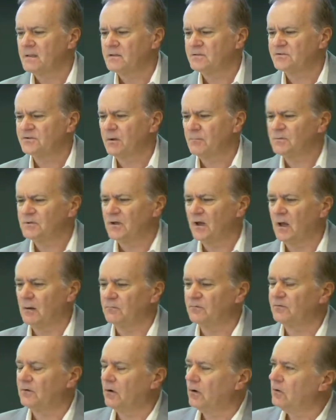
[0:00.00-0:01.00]

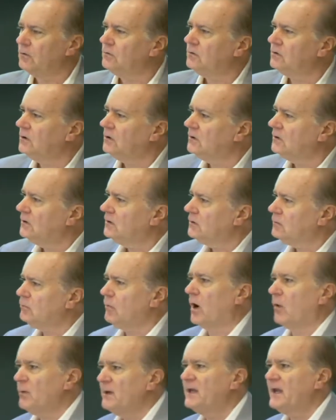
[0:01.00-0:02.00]
Sometimes, though,
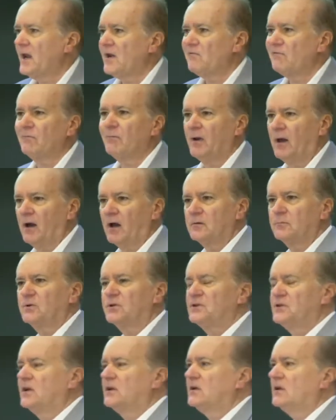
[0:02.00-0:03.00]
what we care about,
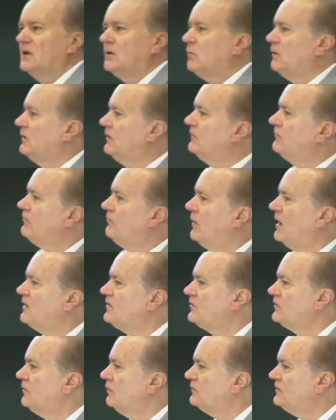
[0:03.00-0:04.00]
particularly with
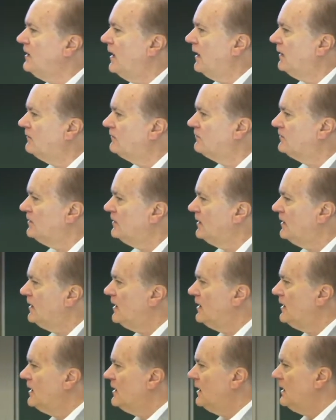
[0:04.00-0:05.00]
informational text,
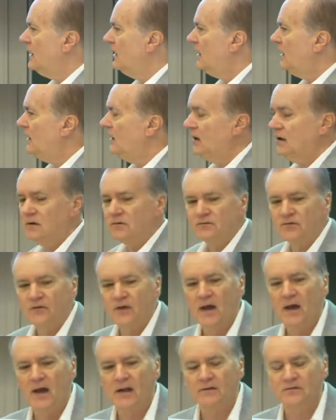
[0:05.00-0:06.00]
is
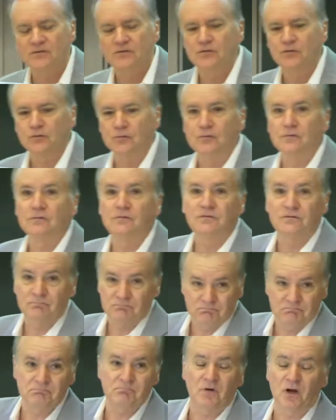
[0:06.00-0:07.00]
that
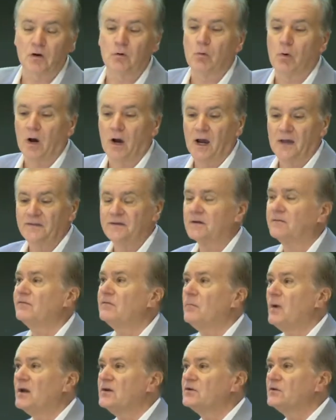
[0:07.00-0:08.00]
students acquire the
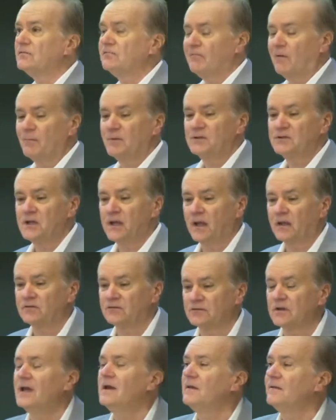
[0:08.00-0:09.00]
information from the
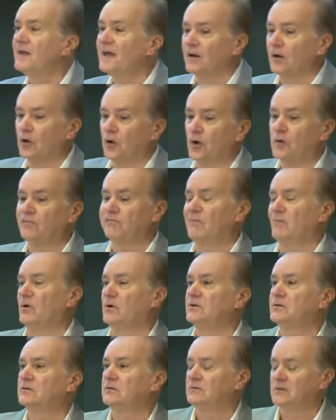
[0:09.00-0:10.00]
text, they learn from
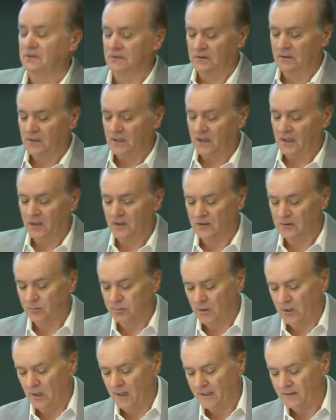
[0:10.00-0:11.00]
it, and can
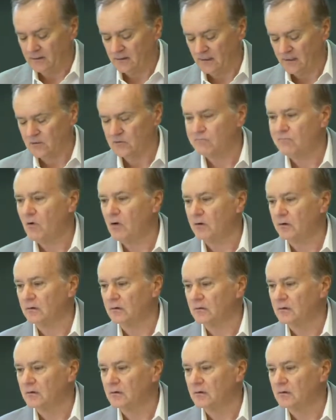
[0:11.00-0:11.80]
apply it later on.